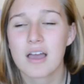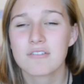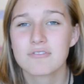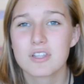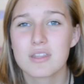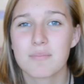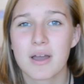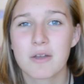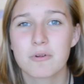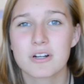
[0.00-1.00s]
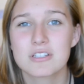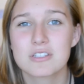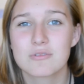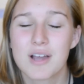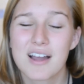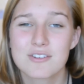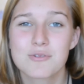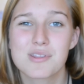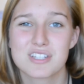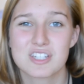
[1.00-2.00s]
I feel that my words do not do
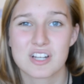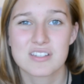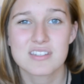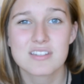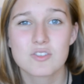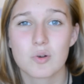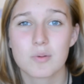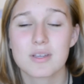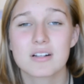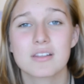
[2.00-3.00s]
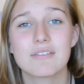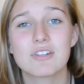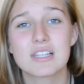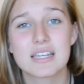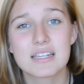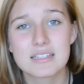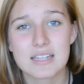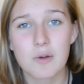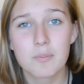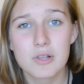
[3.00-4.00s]
this justice, so I'm going to leave a link
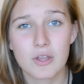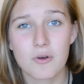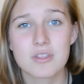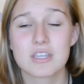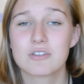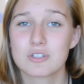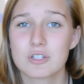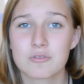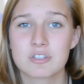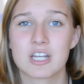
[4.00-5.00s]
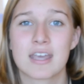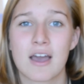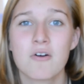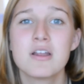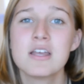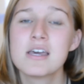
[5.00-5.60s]
down below that you should go check out.